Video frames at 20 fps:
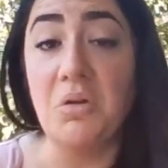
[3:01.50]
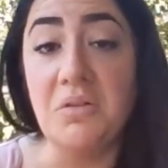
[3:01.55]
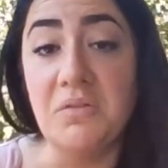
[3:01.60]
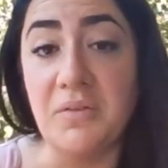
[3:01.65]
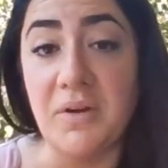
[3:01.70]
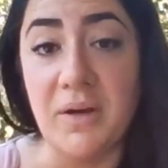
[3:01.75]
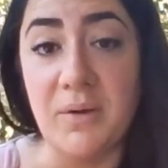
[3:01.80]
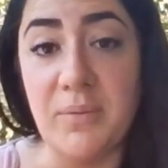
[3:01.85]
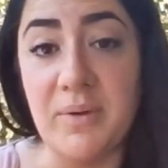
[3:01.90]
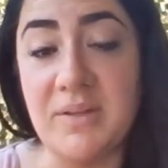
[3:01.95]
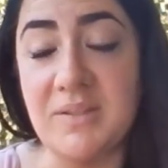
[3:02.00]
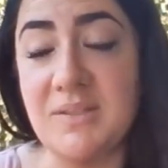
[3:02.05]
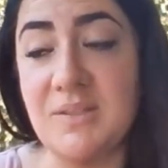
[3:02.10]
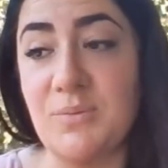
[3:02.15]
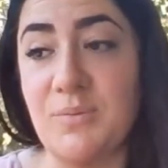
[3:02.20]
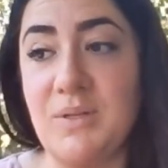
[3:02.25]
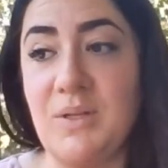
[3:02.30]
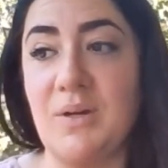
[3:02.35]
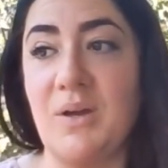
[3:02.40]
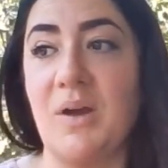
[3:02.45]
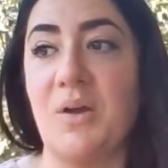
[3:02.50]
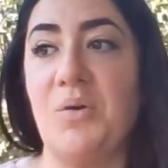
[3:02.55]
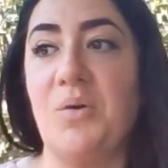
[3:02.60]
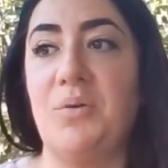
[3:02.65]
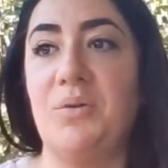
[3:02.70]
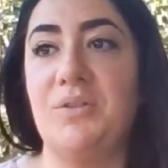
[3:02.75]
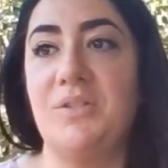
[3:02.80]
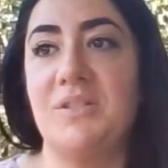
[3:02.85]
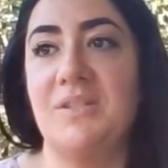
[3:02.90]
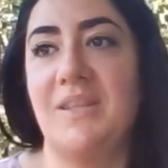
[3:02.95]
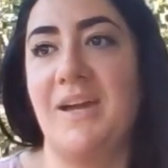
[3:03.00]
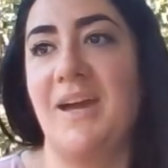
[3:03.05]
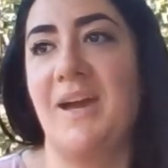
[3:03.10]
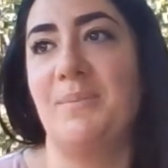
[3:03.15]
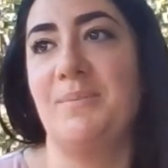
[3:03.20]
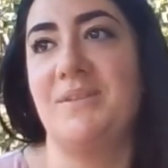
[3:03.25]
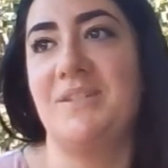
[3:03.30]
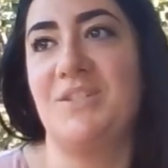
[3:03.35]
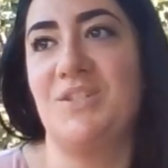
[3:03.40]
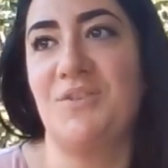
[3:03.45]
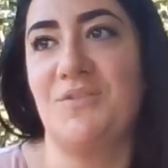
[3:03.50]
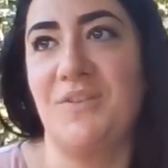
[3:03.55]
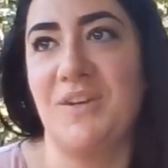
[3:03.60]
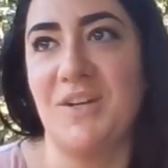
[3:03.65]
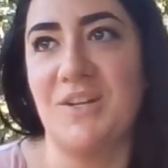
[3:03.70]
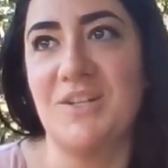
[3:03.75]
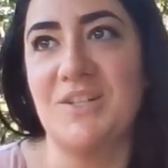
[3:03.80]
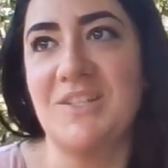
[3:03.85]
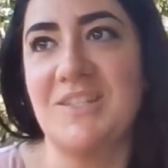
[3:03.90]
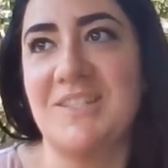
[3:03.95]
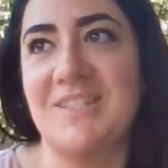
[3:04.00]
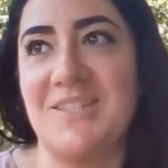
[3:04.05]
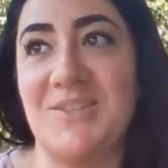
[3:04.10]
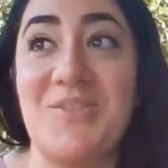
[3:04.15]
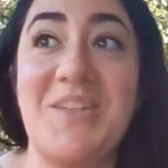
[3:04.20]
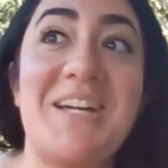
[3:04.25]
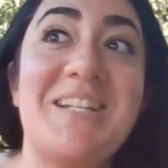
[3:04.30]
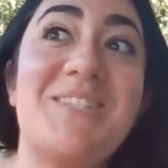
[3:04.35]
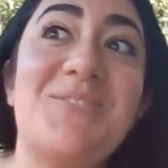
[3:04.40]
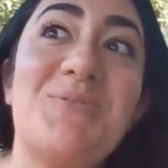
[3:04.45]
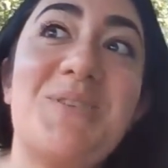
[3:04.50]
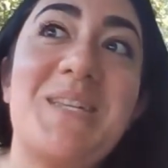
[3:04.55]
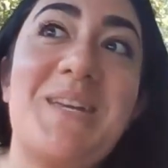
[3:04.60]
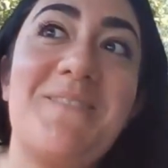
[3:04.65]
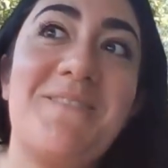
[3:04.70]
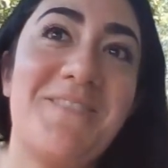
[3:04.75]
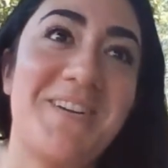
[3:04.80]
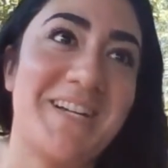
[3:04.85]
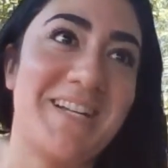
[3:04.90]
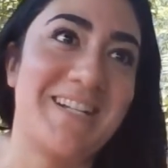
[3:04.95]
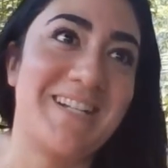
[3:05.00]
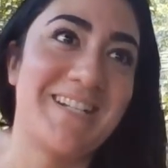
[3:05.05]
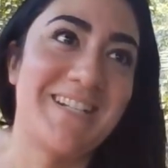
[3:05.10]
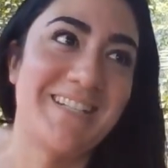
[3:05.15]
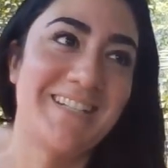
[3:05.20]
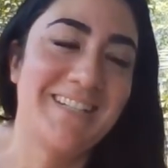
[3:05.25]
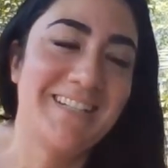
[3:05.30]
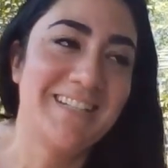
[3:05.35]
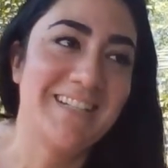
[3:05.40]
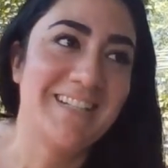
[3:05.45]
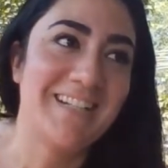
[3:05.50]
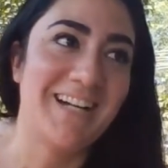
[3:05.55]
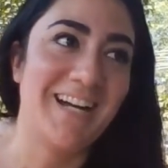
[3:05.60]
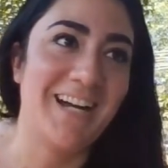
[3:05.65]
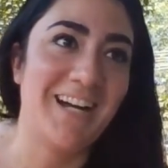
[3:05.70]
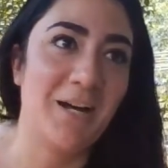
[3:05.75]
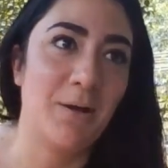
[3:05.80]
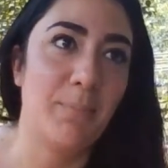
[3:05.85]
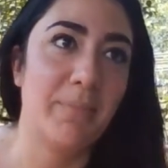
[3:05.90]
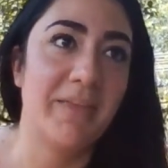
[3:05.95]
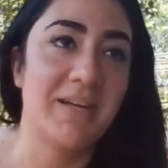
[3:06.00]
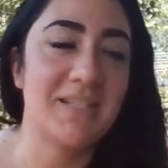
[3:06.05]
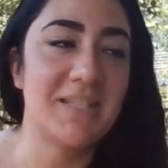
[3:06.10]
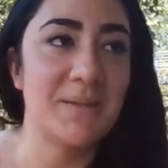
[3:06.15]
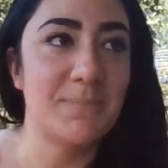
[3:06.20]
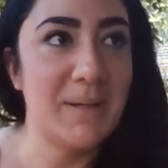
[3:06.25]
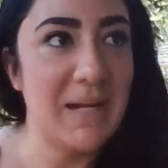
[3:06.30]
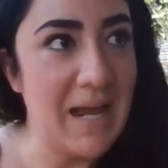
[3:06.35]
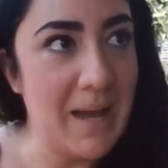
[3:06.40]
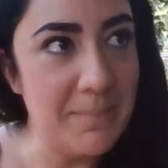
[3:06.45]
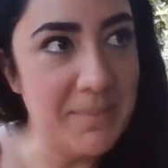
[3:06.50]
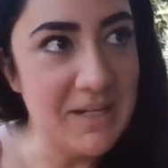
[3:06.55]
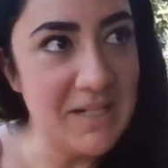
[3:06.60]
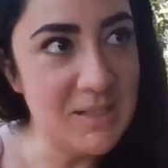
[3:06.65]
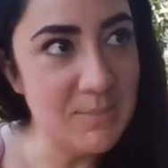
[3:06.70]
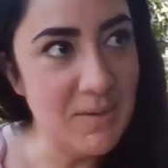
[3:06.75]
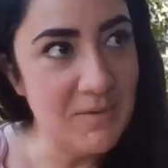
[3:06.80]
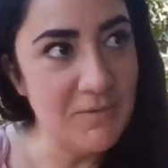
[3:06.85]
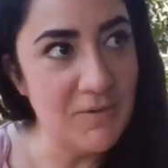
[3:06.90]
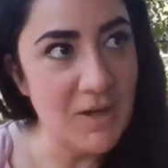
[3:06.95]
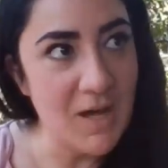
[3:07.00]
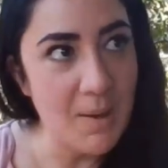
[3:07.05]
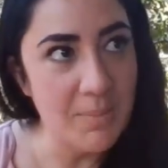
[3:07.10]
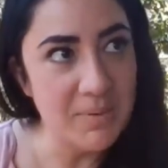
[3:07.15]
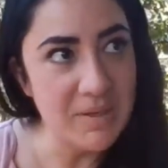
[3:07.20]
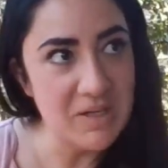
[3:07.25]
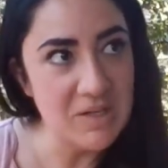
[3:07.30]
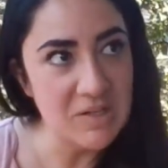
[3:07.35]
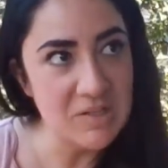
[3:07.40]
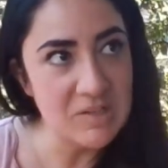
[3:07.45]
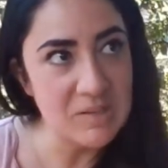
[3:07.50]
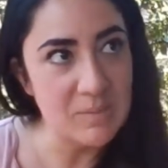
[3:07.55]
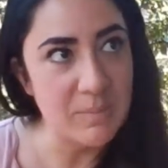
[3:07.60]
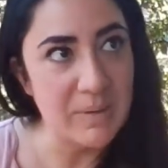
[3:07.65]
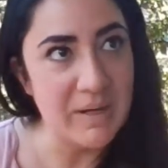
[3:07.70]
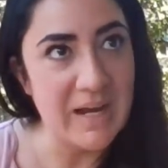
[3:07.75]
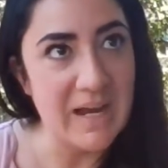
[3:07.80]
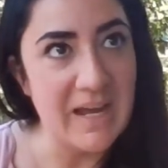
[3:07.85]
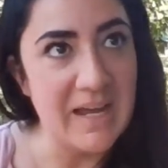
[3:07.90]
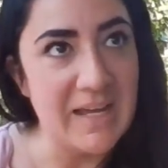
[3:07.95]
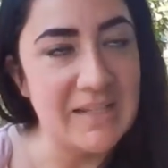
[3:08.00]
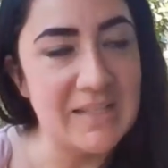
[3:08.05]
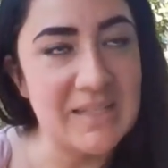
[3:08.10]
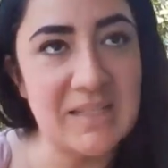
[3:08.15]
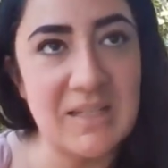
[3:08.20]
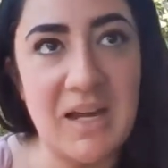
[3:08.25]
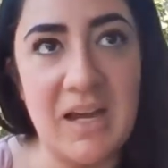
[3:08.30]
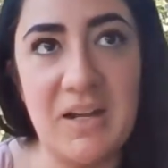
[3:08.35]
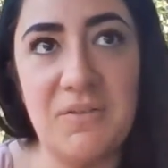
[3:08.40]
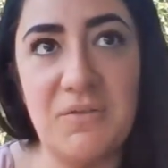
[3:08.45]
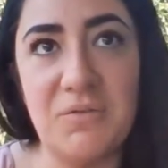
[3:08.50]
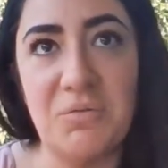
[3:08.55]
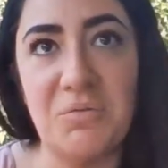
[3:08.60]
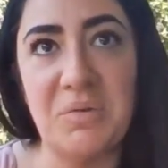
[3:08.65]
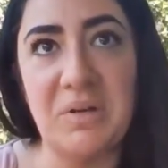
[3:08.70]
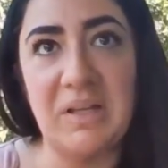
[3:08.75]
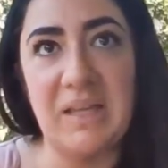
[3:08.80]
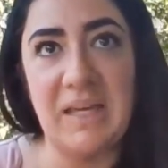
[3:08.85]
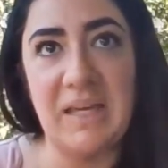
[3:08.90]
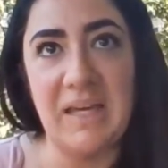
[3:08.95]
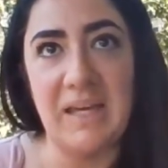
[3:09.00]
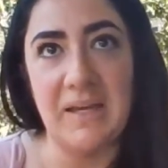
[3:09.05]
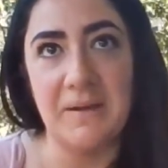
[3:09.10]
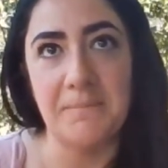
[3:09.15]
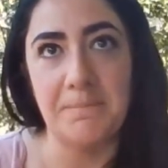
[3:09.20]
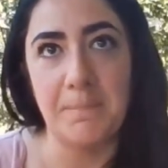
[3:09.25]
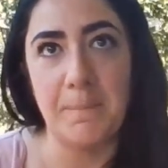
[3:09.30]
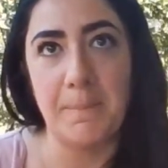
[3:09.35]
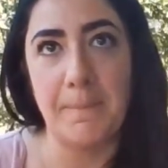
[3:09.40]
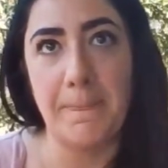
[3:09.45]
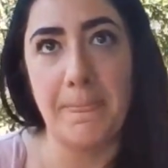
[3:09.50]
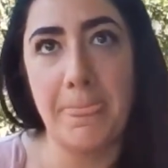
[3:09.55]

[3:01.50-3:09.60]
cold very well. So when you get cold, that happens to your fingers. So that's really fun. That's been happening to me for a couple years, but it's kind of really,